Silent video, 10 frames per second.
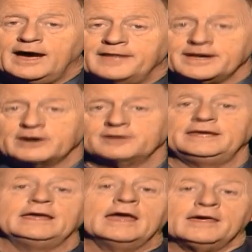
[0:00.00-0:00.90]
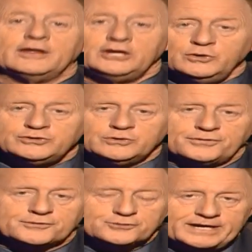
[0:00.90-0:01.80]
and there are the usual
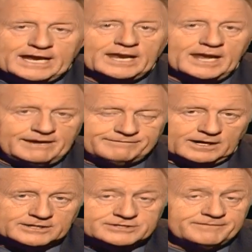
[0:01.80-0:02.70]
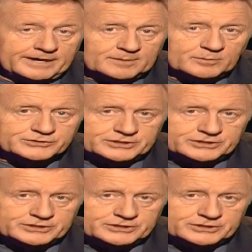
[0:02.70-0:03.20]
three lifelines available